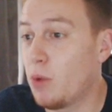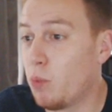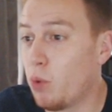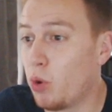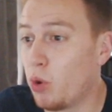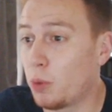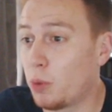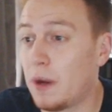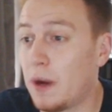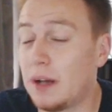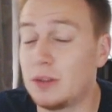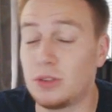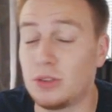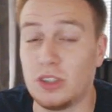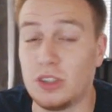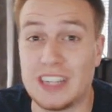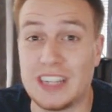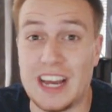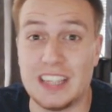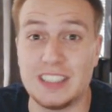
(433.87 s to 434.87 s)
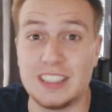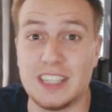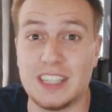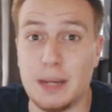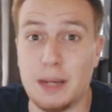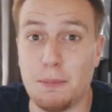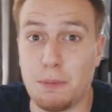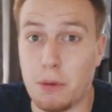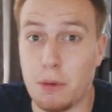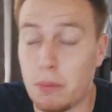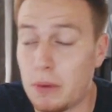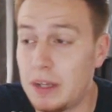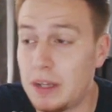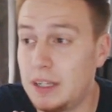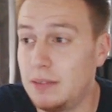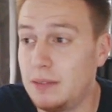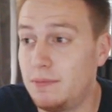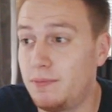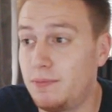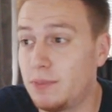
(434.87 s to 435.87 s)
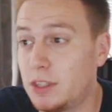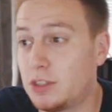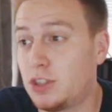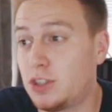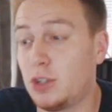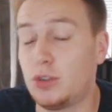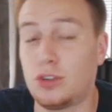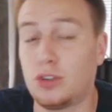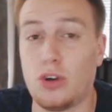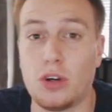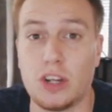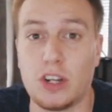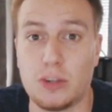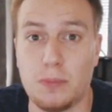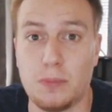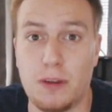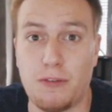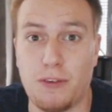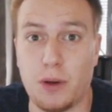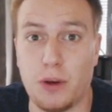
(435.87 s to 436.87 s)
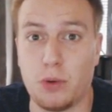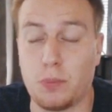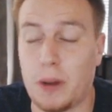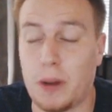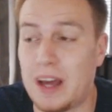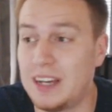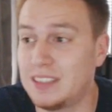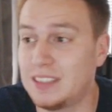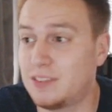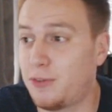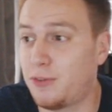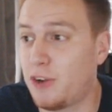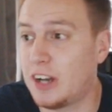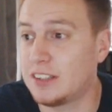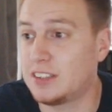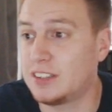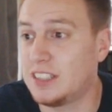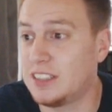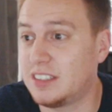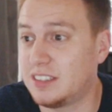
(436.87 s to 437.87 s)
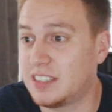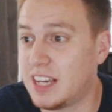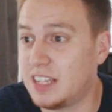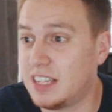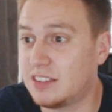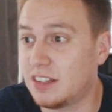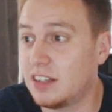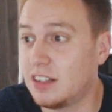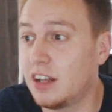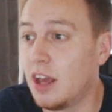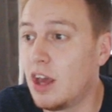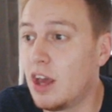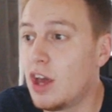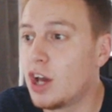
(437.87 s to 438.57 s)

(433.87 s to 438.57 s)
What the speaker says: Ward-Prowse and Kante, probably the two strongest midfield players for us this season,